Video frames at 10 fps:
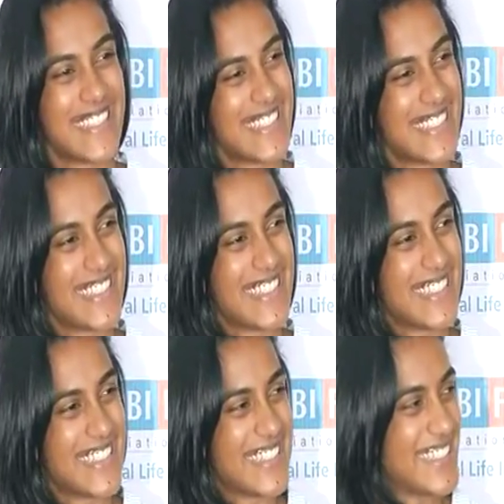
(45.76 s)

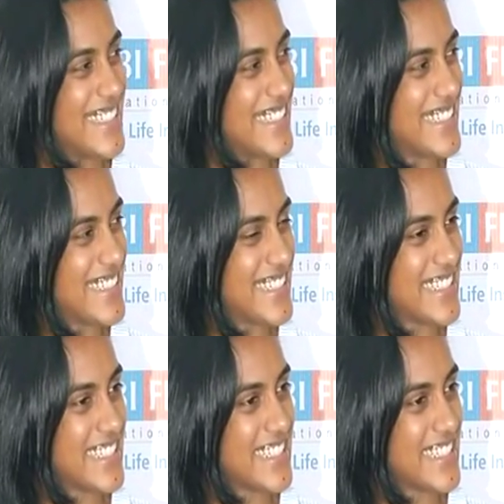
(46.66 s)
(silence)